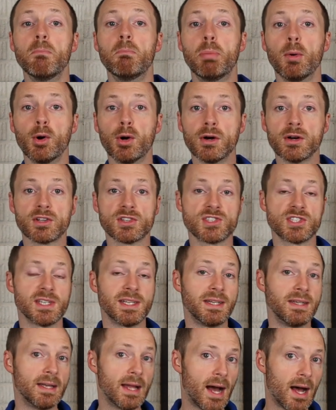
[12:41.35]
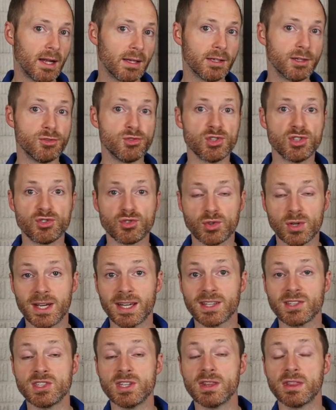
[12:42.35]
books and knowledge and
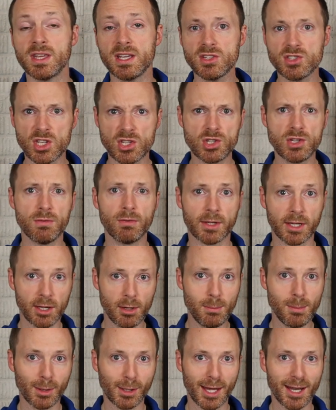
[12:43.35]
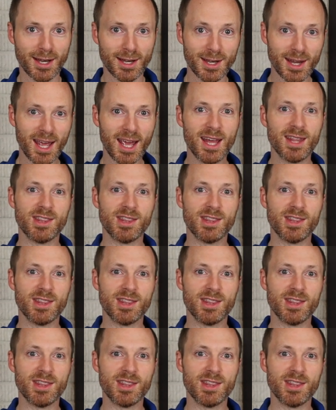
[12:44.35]
tricks and things that you've accumulated